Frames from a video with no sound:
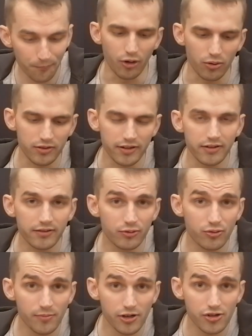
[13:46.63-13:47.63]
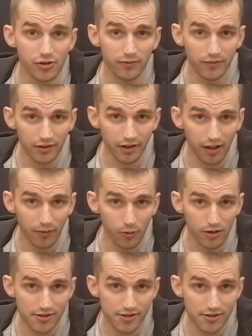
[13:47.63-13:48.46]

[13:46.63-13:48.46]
Don't eat too much of that halwa